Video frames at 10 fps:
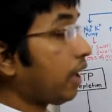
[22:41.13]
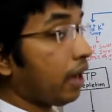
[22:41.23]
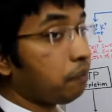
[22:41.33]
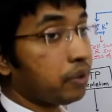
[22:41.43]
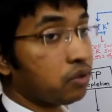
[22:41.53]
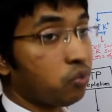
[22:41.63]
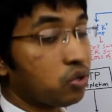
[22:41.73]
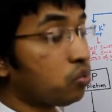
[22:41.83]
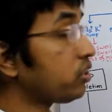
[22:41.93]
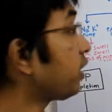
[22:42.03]
happen
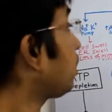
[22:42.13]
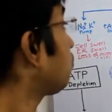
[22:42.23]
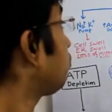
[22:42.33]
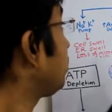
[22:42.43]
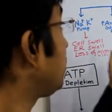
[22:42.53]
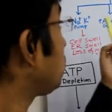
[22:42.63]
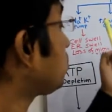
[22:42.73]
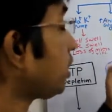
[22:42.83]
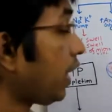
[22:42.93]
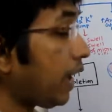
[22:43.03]
when we have
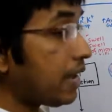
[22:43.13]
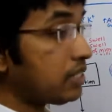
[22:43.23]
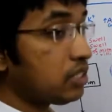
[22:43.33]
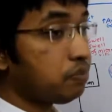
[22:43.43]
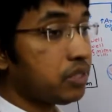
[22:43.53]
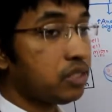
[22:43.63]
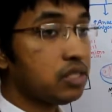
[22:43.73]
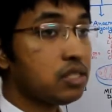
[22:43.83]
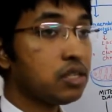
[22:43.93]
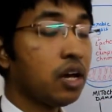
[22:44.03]
reduced
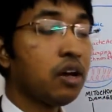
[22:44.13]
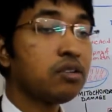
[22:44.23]
ATP is